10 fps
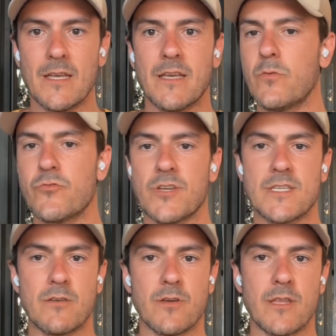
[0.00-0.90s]
a few
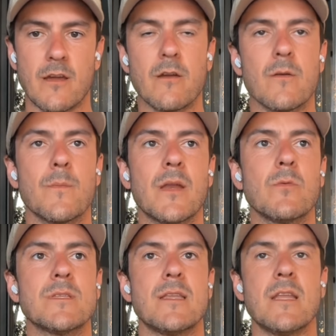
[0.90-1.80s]
drinks here and there, but it
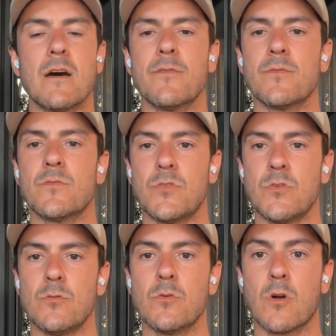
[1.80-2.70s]
was enough
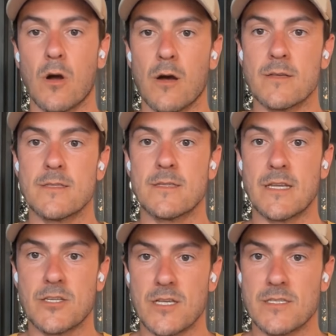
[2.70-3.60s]
to cause
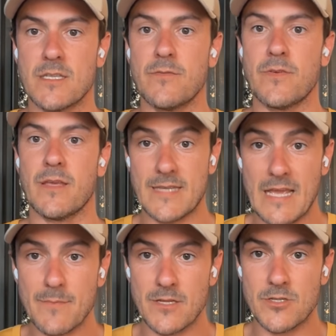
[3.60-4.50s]
digestive
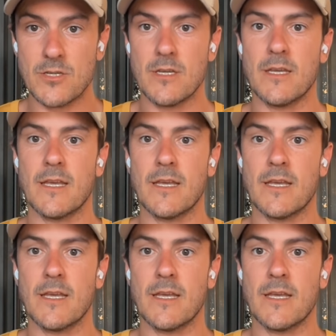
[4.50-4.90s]
damage